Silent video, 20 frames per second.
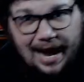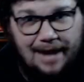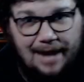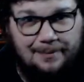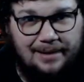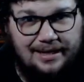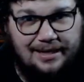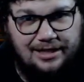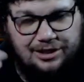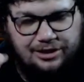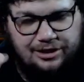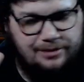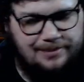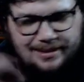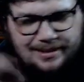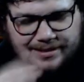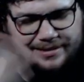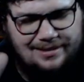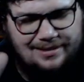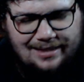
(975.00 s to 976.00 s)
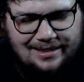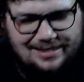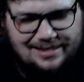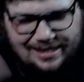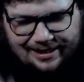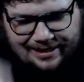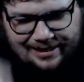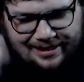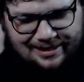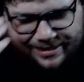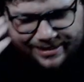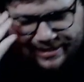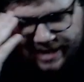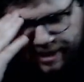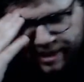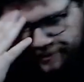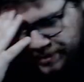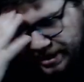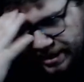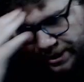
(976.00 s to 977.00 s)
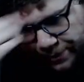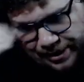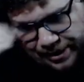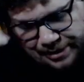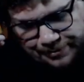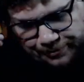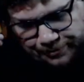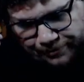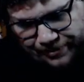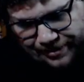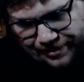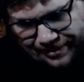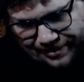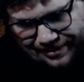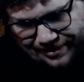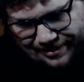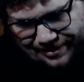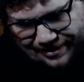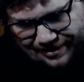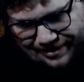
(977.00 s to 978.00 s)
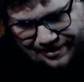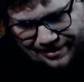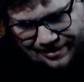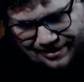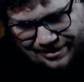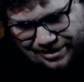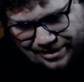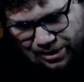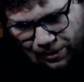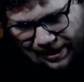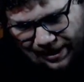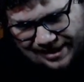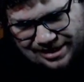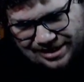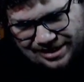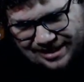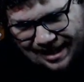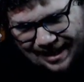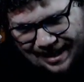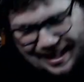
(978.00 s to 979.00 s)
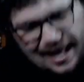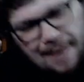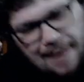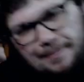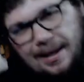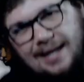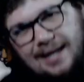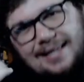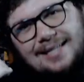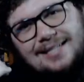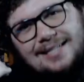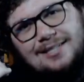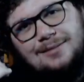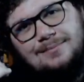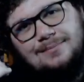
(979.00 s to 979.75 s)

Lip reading: my issues, but let's not get into that. Anyways, so I can't buy this.